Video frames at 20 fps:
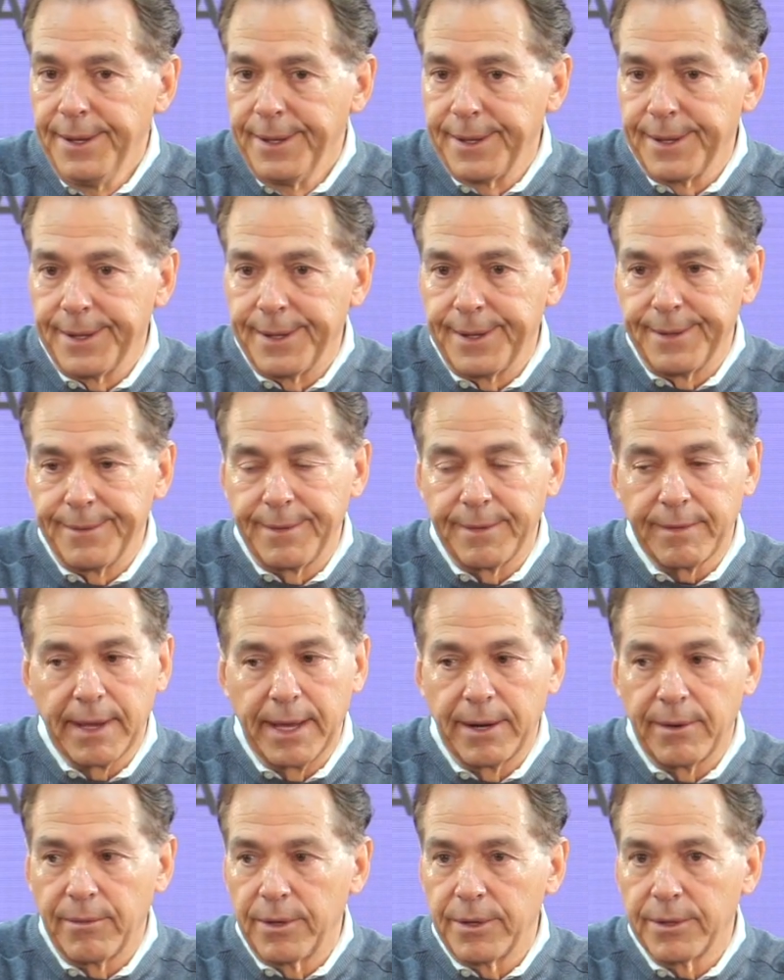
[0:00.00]
Uh, they've
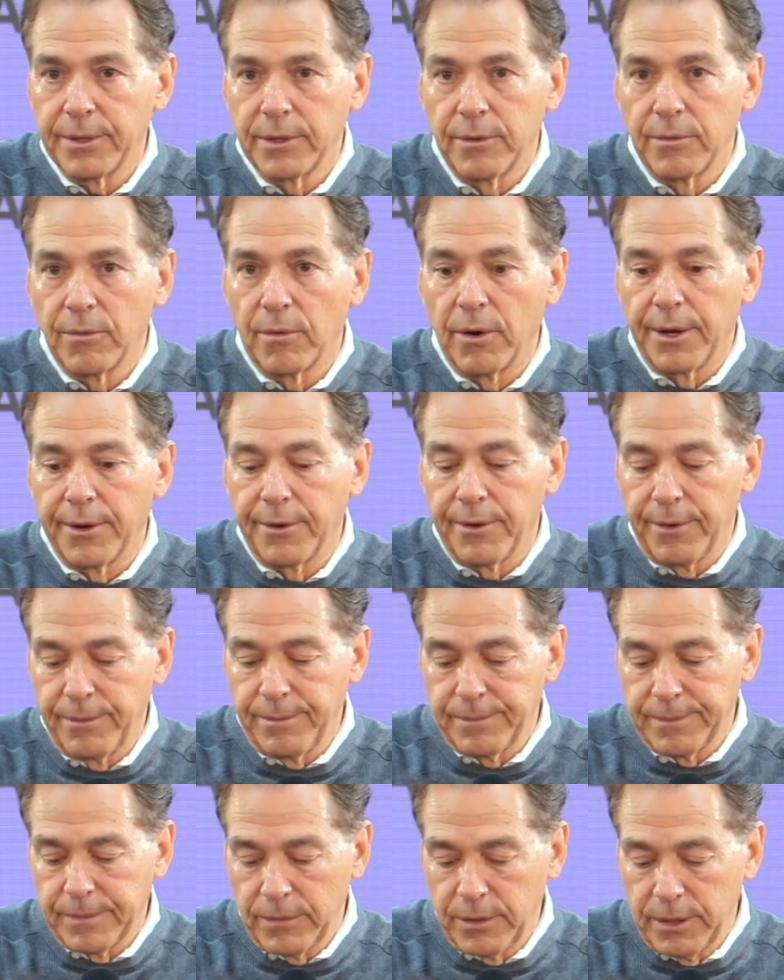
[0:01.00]
got a really good runner.
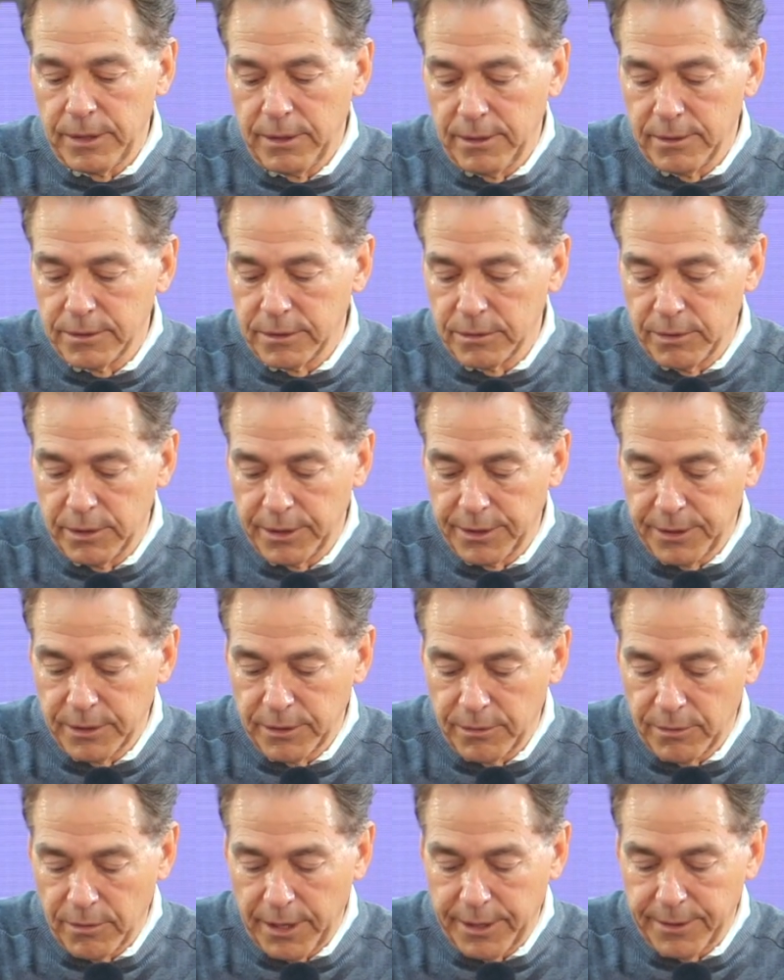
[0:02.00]
Whitlow's a really
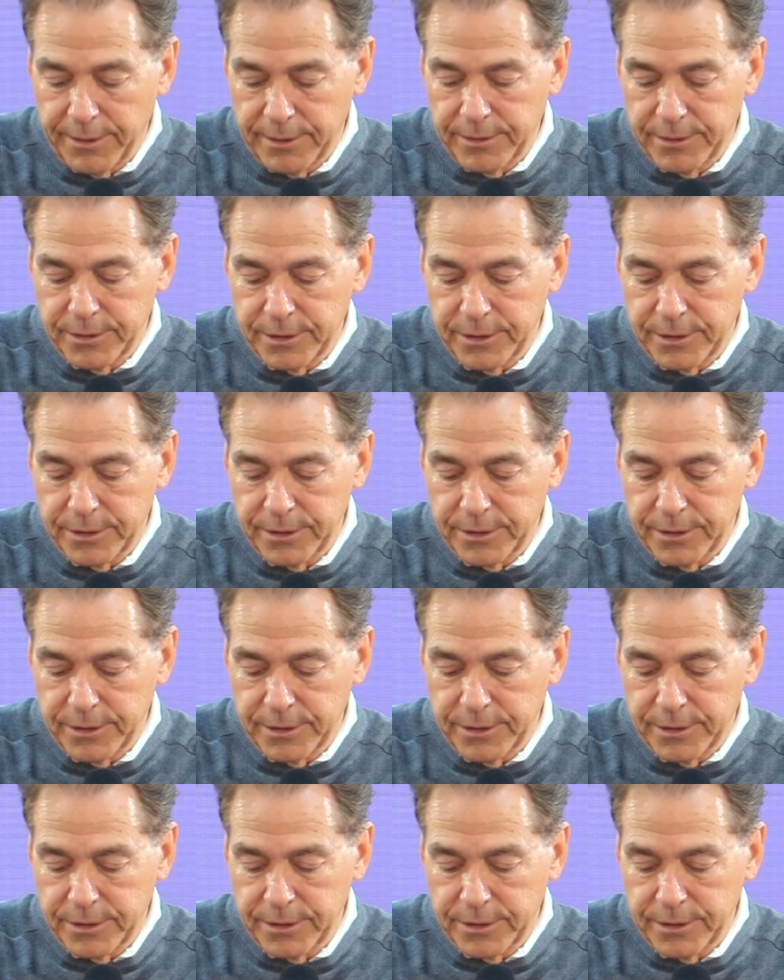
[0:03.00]
good runner.